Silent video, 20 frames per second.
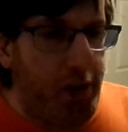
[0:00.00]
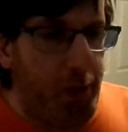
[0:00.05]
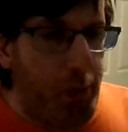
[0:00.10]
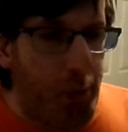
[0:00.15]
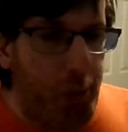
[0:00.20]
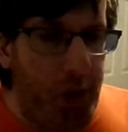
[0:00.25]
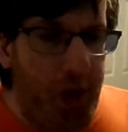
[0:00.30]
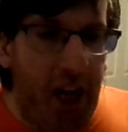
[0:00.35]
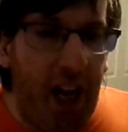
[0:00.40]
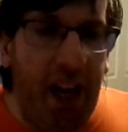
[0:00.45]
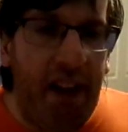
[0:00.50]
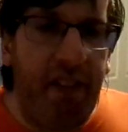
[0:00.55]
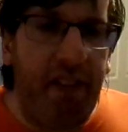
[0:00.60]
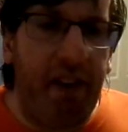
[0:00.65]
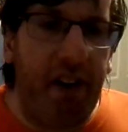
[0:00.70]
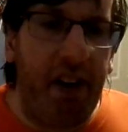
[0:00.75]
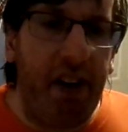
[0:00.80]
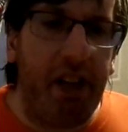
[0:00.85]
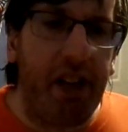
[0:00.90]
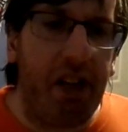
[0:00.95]
what I
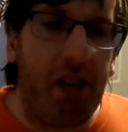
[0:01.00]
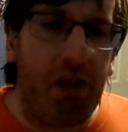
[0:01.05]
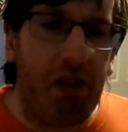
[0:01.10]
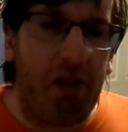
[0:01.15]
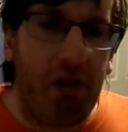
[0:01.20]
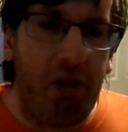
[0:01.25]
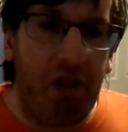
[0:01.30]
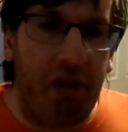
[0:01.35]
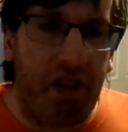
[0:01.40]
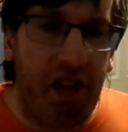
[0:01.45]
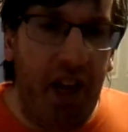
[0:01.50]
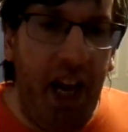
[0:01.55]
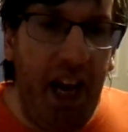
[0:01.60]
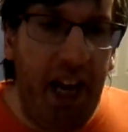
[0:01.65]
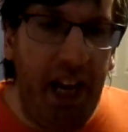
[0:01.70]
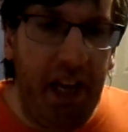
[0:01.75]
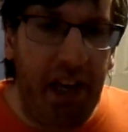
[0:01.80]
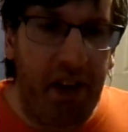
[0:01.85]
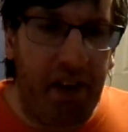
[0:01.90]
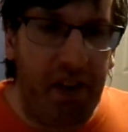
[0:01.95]
thought it could
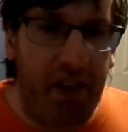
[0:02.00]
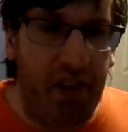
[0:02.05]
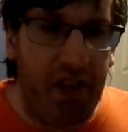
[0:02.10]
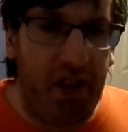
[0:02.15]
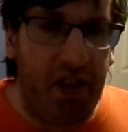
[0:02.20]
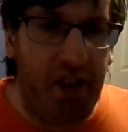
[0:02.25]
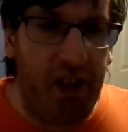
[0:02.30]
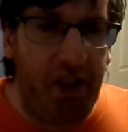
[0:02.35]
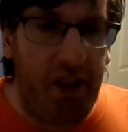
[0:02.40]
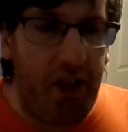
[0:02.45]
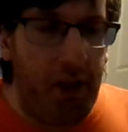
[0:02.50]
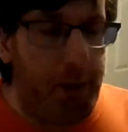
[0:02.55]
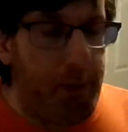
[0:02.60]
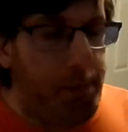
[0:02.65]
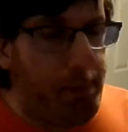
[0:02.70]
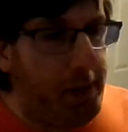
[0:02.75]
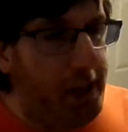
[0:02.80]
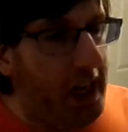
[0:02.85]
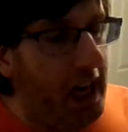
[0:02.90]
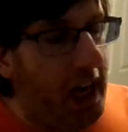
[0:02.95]
take.
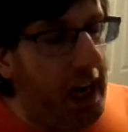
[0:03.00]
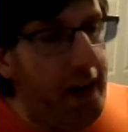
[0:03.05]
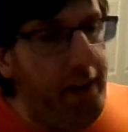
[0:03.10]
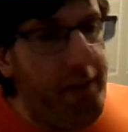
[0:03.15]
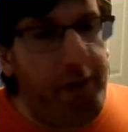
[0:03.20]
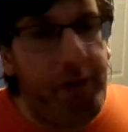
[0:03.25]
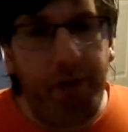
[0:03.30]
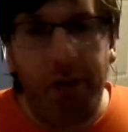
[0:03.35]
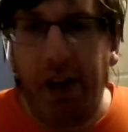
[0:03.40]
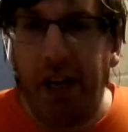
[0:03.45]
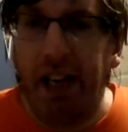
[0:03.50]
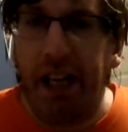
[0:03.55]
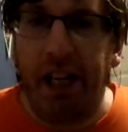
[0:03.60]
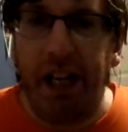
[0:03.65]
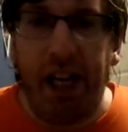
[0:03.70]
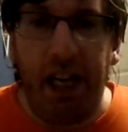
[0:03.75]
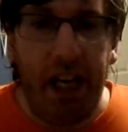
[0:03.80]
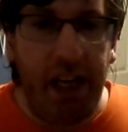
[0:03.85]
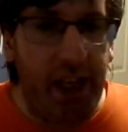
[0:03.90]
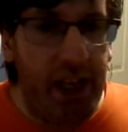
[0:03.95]
But I've read
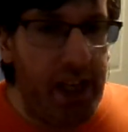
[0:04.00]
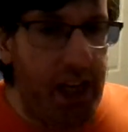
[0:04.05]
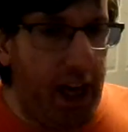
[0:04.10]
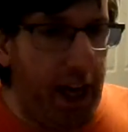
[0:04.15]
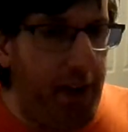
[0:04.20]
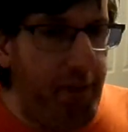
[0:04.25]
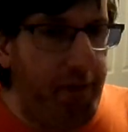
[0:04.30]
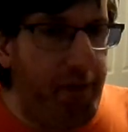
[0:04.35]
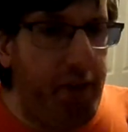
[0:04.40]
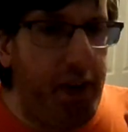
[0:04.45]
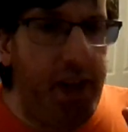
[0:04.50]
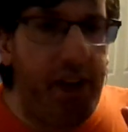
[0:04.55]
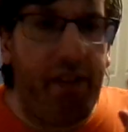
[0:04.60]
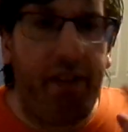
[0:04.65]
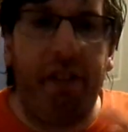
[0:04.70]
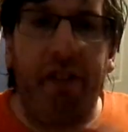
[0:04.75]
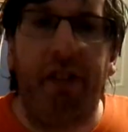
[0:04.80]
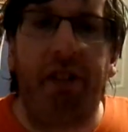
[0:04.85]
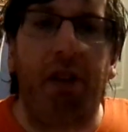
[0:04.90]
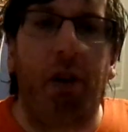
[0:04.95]
I've read
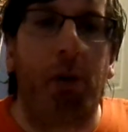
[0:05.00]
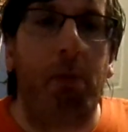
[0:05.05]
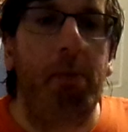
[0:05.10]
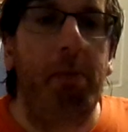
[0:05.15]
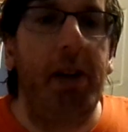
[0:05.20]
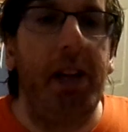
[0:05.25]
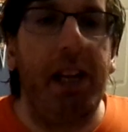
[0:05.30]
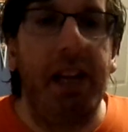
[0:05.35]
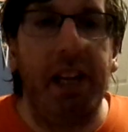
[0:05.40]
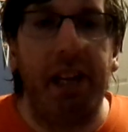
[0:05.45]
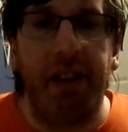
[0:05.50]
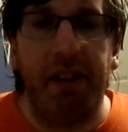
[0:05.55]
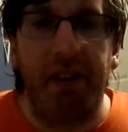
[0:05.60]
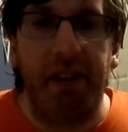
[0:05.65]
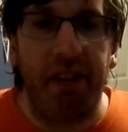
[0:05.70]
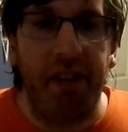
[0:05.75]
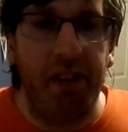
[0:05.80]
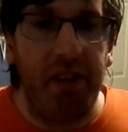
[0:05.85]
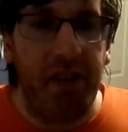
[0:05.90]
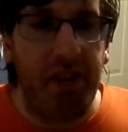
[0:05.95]
so many
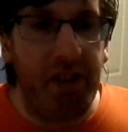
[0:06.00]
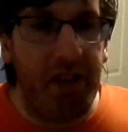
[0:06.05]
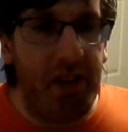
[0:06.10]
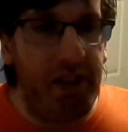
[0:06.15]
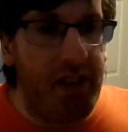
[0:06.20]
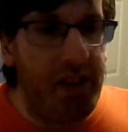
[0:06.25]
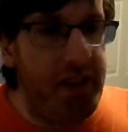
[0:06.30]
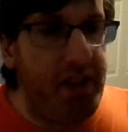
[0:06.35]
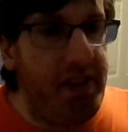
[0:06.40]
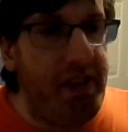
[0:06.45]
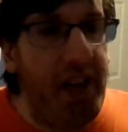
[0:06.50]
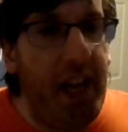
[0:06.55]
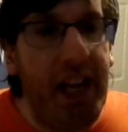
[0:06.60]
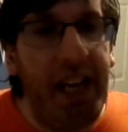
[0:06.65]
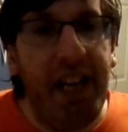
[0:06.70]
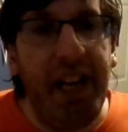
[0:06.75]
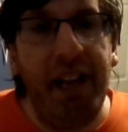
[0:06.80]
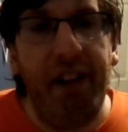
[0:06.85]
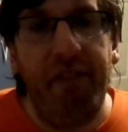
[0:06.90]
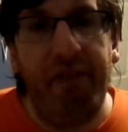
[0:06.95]

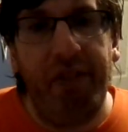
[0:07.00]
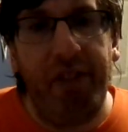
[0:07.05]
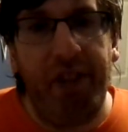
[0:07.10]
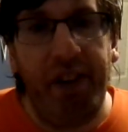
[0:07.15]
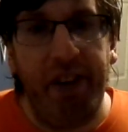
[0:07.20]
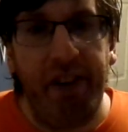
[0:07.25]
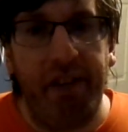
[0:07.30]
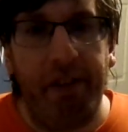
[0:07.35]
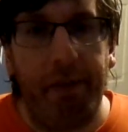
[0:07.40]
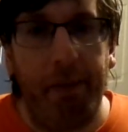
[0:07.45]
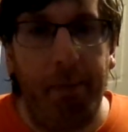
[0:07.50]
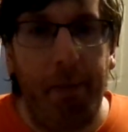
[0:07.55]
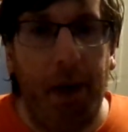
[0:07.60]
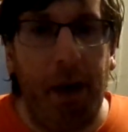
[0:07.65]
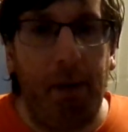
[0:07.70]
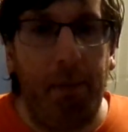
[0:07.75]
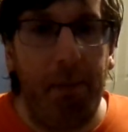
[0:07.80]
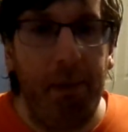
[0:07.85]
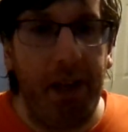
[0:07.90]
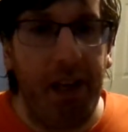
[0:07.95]
negative things
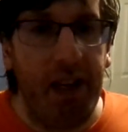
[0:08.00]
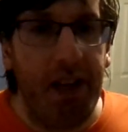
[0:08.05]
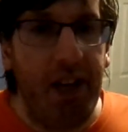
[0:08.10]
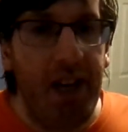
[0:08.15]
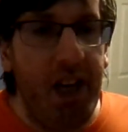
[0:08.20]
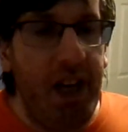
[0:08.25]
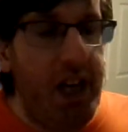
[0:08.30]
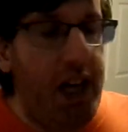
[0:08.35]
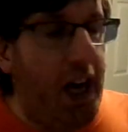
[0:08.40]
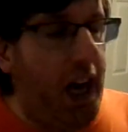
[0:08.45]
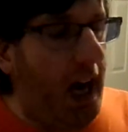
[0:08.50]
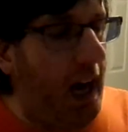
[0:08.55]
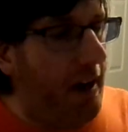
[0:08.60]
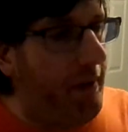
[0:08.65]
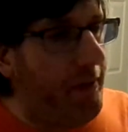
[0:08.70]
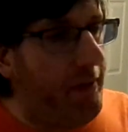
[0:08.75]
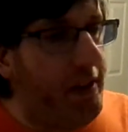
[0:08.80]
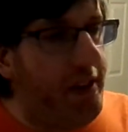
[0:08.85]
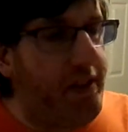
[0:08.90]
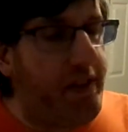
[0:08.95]
about me.
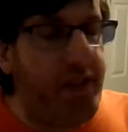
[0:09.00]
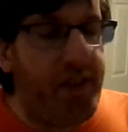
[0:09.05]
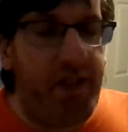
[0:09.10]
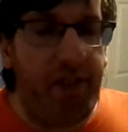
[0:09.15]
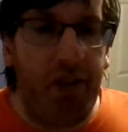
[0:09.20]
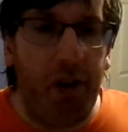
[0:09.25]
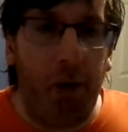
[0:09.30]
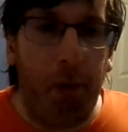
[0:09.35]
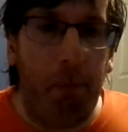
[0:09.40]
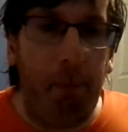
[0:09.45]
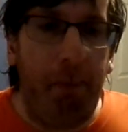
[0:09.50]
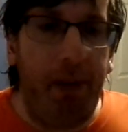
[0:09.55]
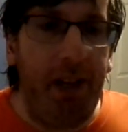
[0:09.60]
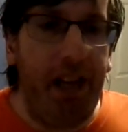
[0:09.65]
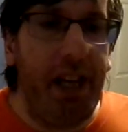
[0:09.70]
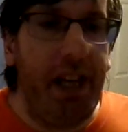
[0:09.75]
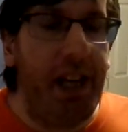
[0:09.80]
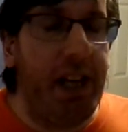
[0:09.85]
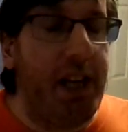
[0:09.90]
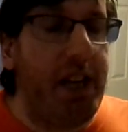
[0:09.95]
I've read so
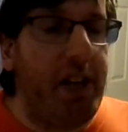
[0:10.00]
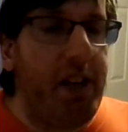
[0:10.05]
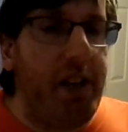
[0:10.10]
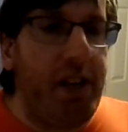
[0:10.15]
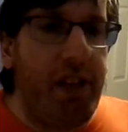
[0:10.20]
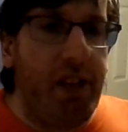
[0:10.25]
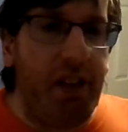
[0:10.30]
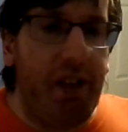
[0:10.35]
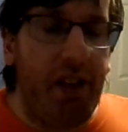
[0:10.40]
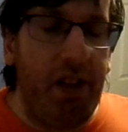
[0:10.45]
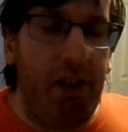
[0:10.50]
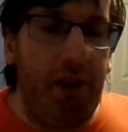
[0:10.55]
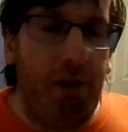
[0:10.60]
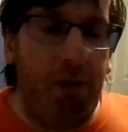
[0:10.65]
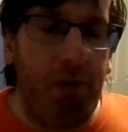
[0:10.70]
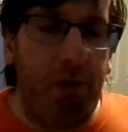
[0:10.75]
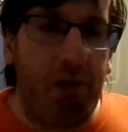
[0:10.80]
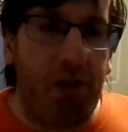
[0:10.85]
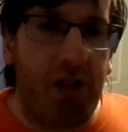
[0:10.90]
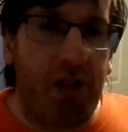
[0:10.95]
many, you
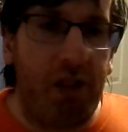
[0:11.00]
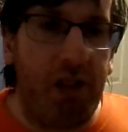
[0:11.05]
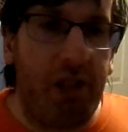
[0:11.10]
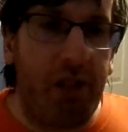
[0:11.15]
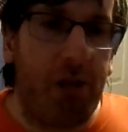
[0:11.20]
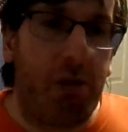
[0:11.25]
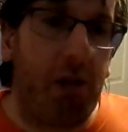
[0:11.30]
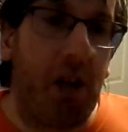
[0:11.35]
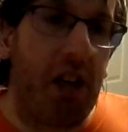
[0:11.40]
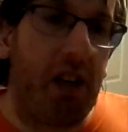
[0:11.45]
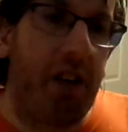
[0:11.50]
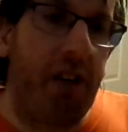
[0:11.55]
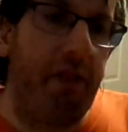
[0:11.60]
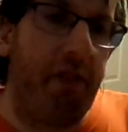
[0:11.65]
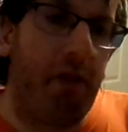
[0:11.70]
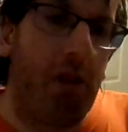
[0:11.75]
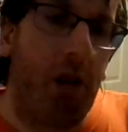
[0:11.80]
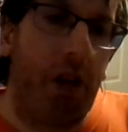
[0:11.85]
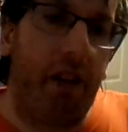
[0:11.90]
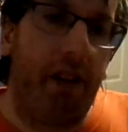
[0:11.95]
know, constructive
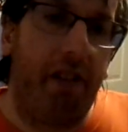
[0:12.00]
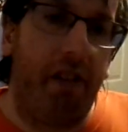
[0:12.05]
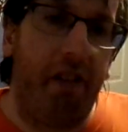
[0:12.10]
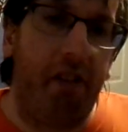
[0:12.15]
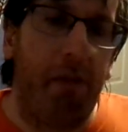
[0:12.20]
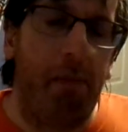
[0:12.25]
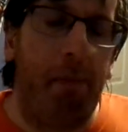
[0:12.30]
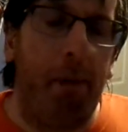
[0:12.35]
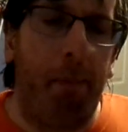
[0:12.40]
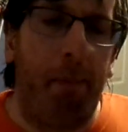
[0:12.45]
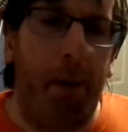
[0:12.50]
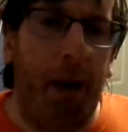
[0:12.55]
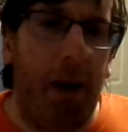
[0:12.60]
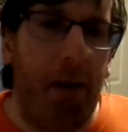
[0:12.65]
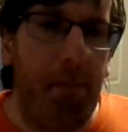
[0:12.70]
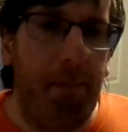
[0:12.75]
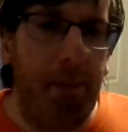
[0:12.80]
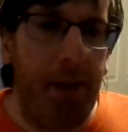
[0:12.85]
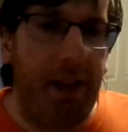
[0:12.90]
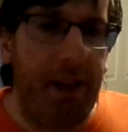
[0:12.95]
criticism
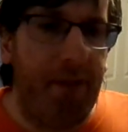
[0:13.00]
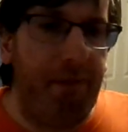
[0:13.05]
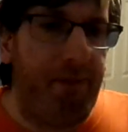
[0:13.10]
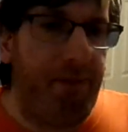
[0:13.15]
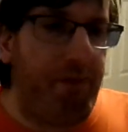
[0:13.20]
about me.